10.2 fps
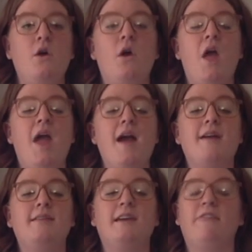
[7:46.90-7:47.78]

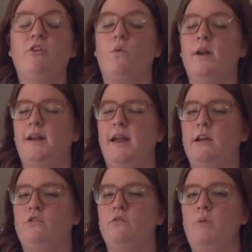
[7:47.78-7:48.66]
And if you want an
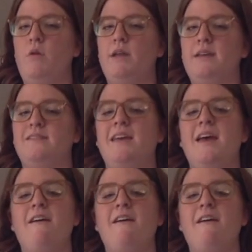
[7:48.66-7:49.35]
extra bonus,